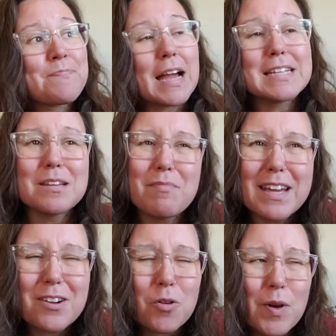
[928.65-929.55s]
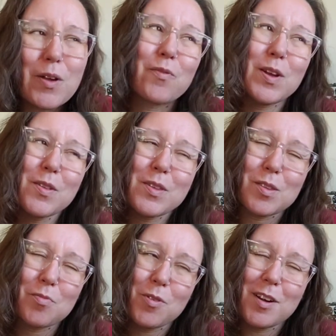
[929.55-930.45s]
I did make a quick reel
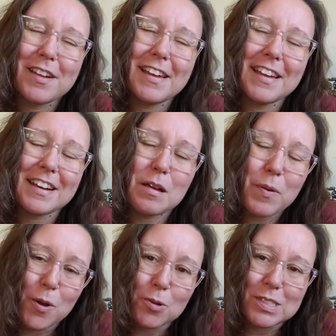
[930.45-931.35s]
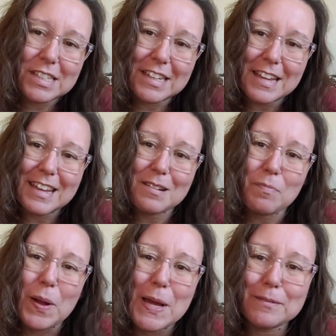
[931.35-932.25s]
this morning and I posted it,
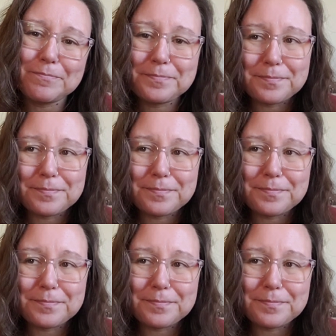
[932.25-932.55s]
but